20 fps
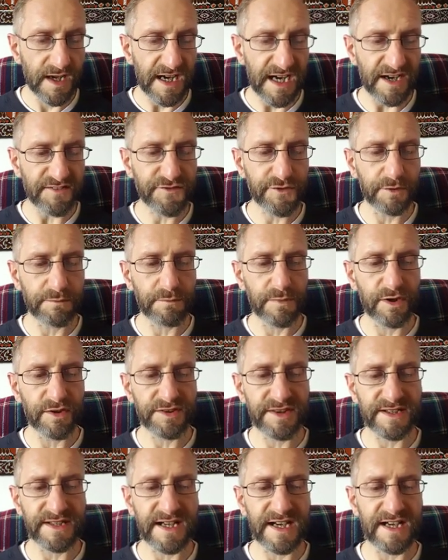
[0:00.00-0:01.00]
I've done more
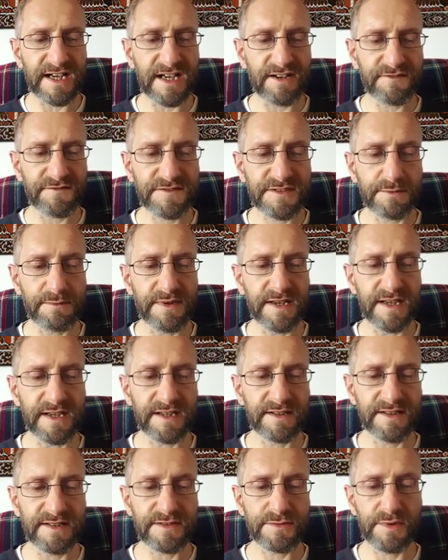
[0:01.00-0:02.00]
than I have to
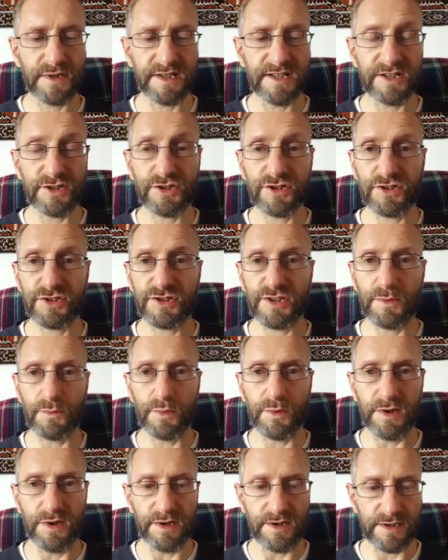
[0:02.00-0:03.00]
make this
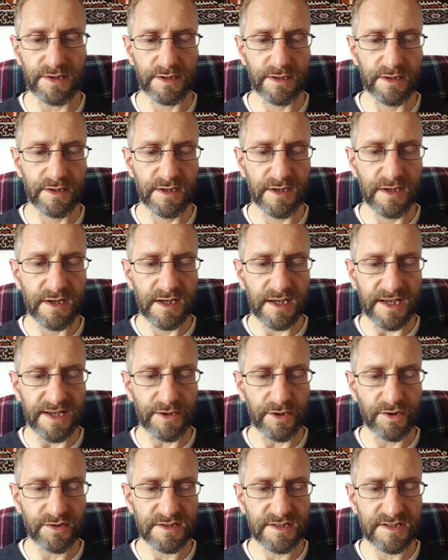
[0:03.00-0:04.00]
relationship work.
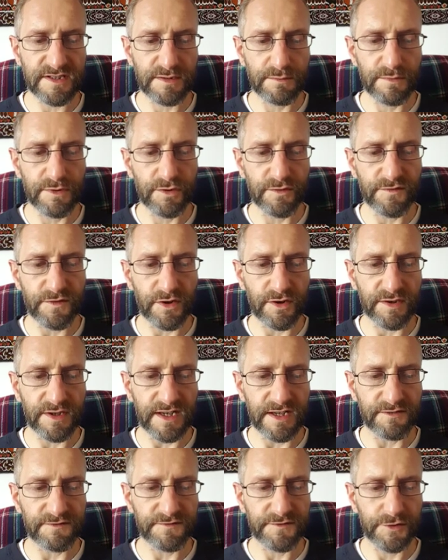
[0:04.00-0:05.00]
In order to move on
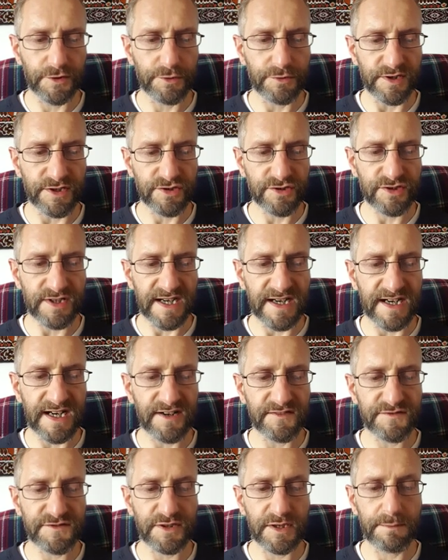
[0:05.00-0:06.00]
and flourish, I
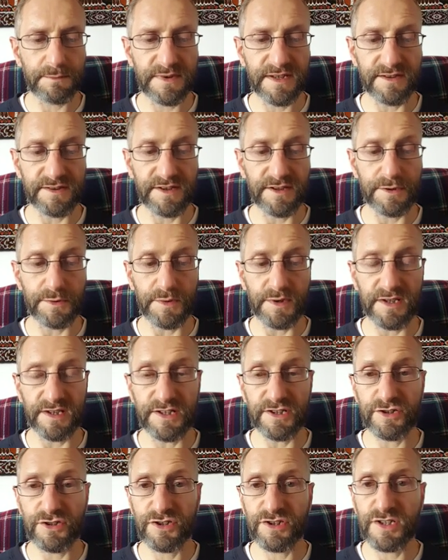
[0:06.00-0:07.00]
have to admit that the
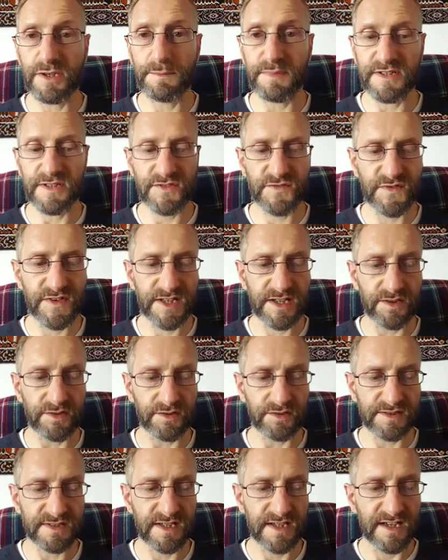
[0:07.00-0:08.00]
relationship has
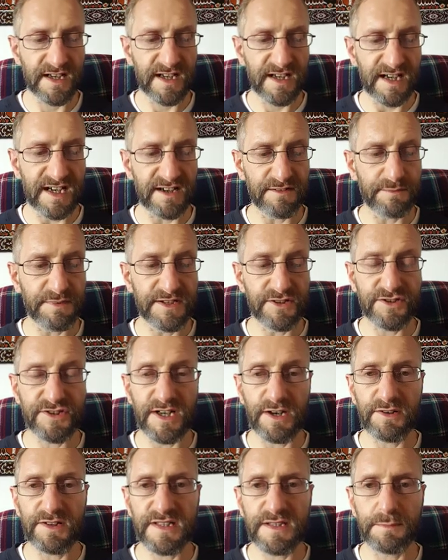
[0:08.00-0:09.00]
failed. I've been
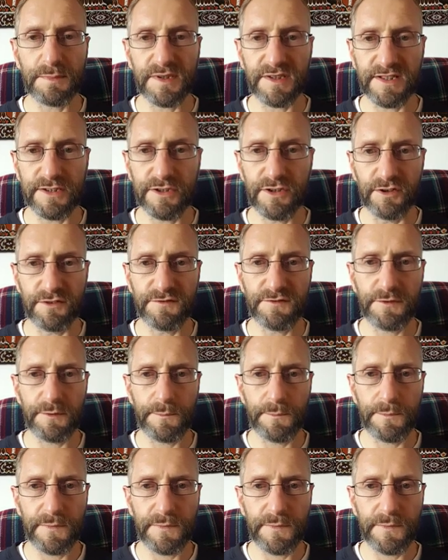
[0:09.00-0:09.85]
charitable enough.